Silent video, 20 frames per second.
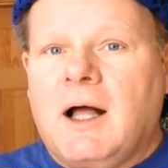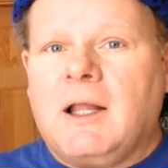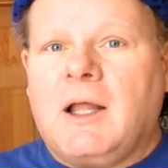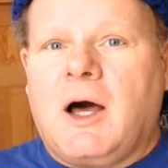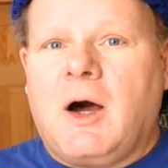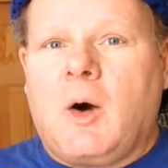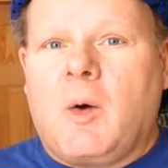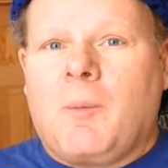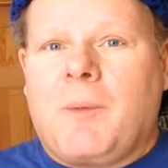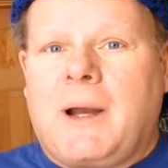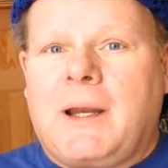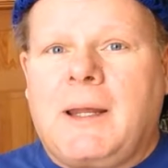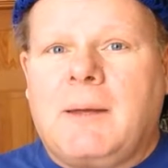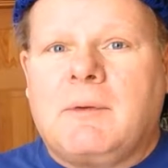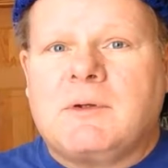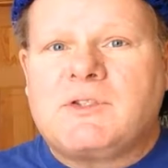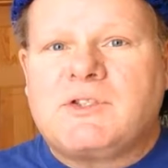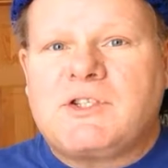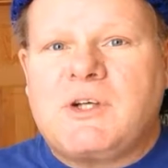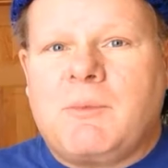Hello, my
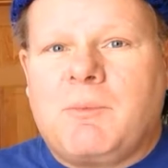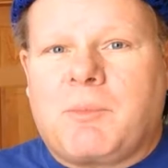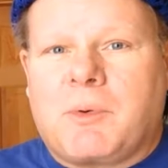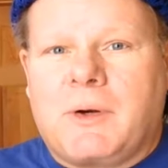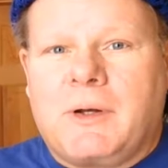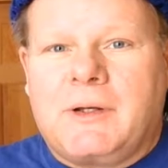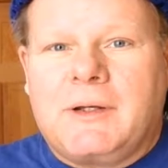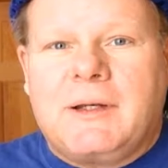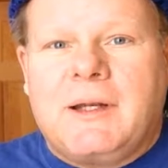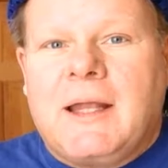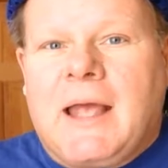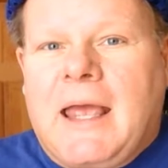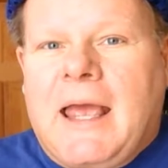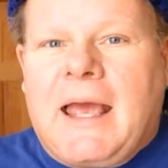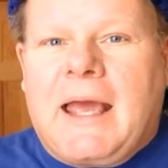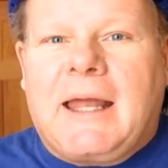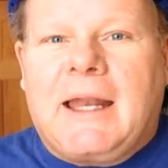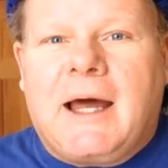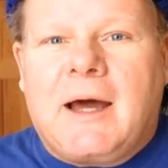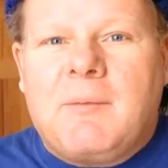name is Jim Britton,
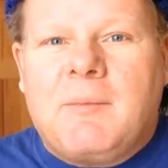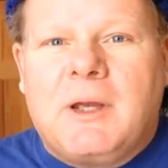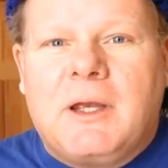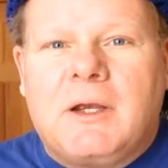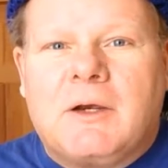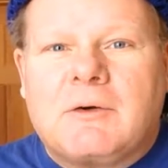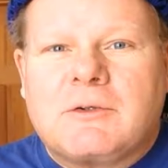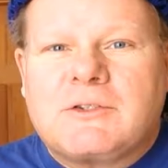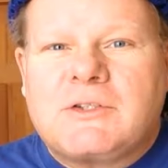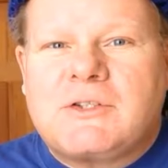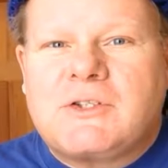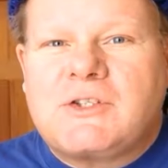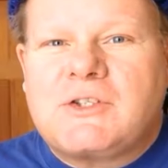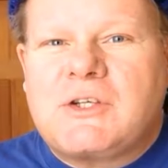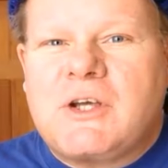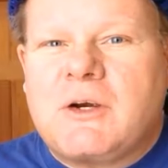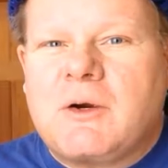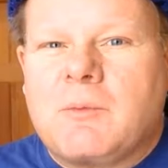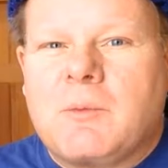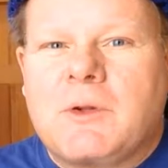and I'm here to
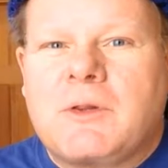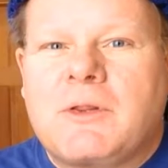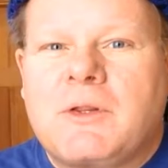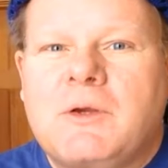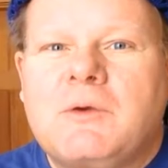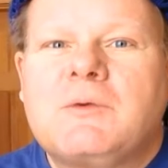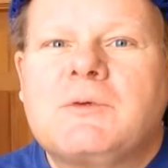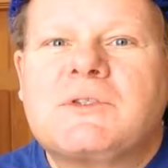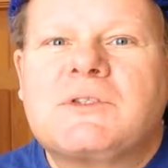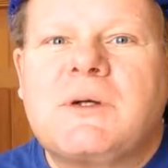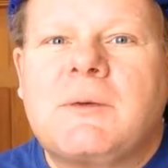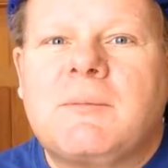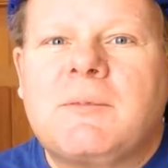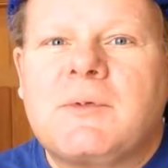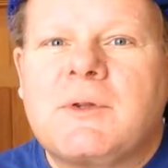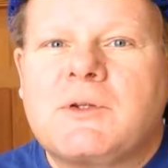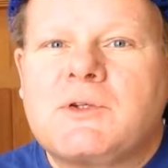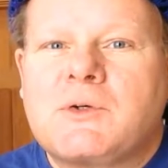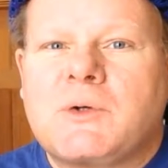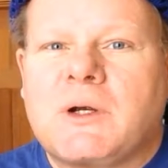share with you
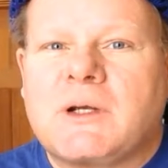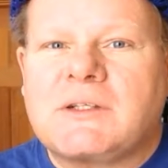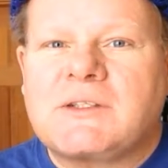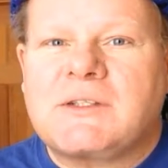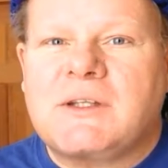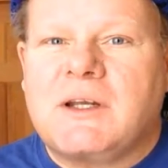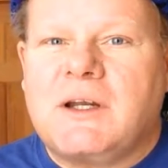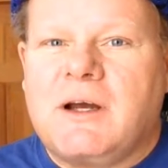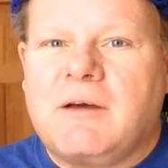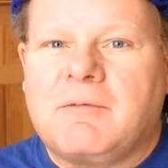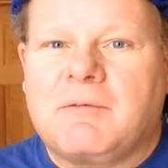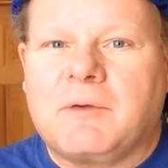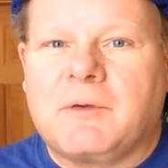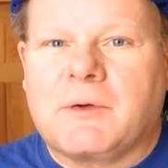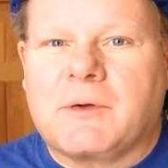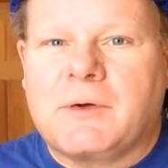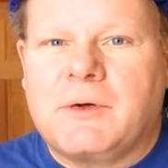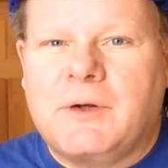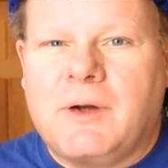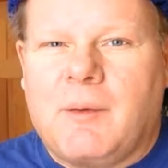some of the tricks that I've
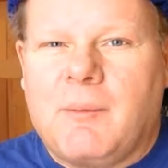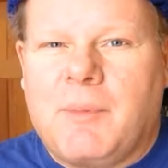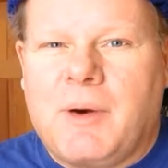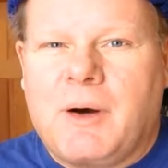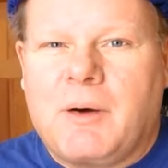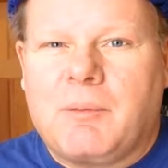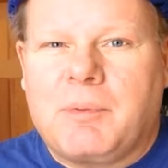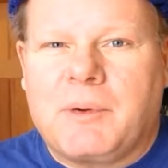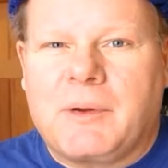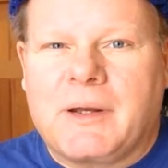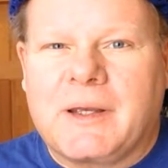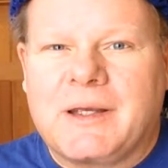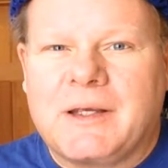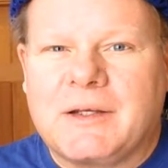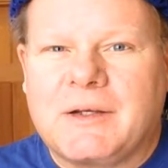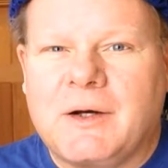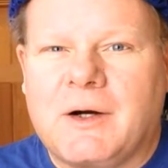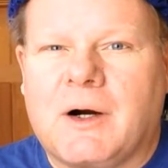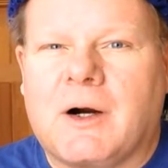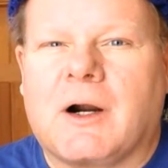learned about playing
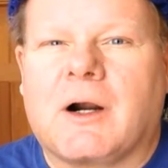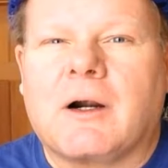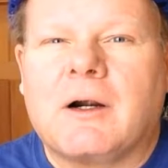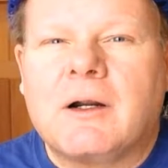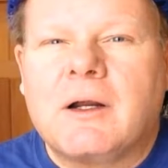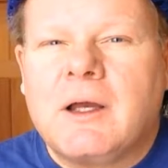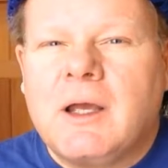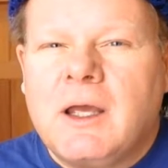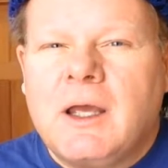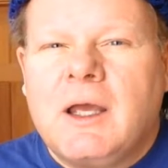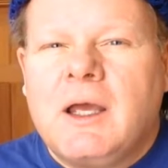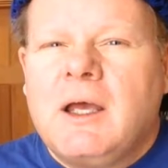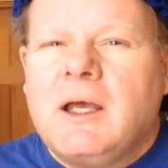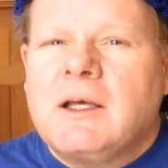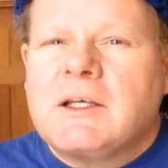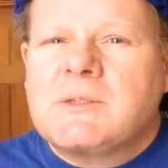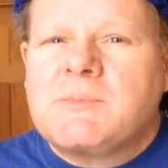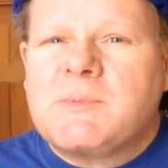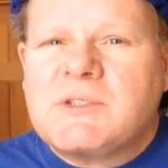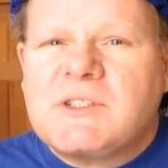guitar.
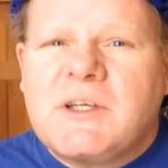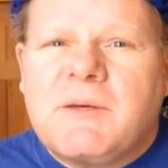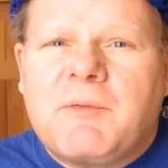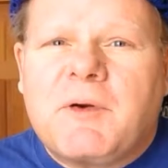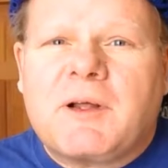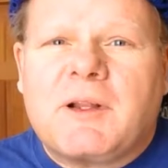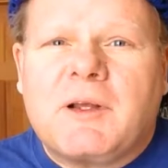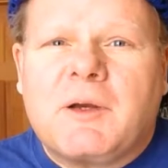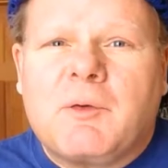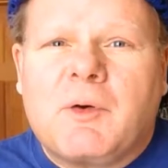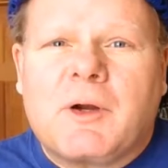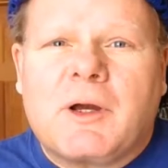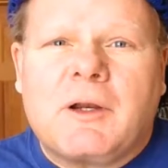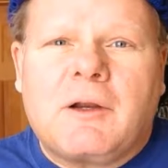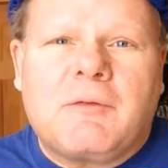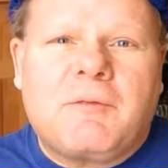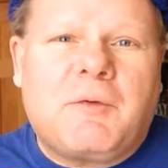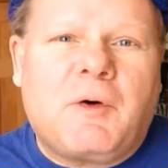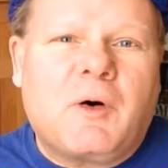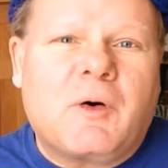Specifically, we're
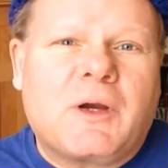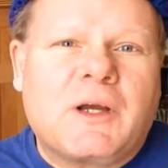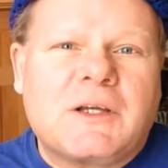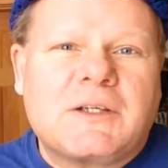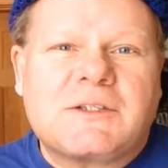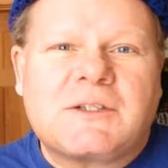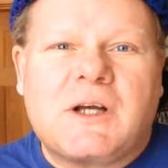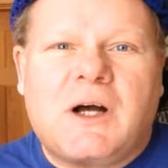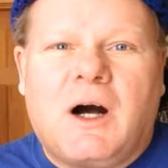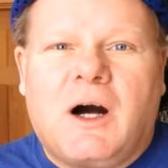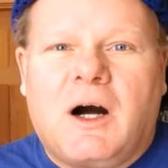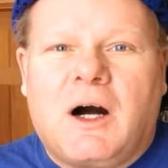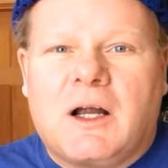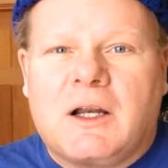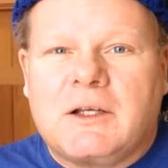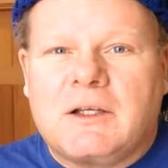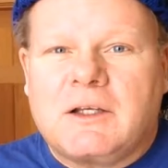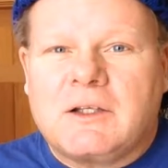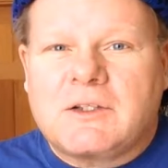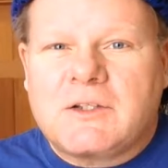going to focus
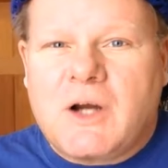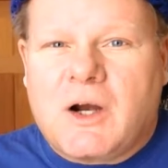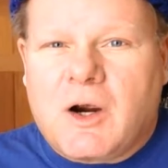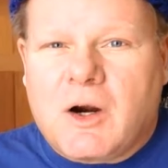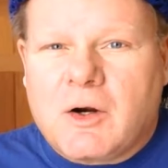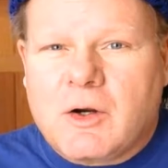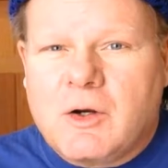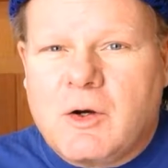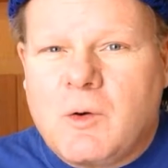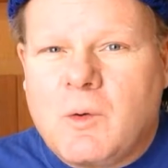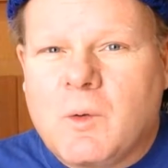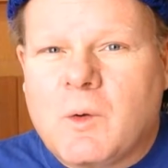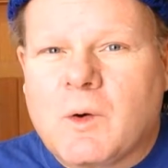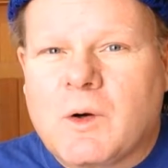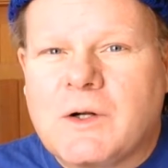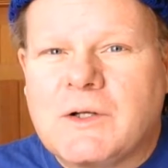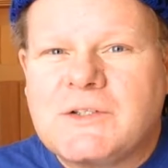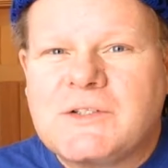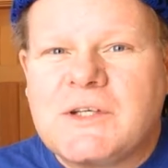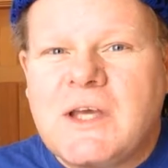on guitar
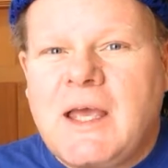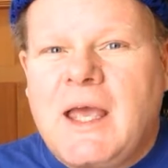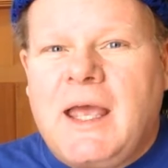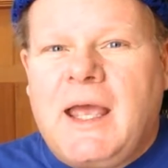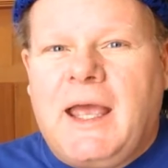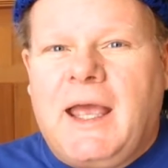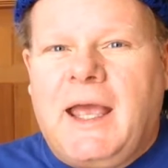chords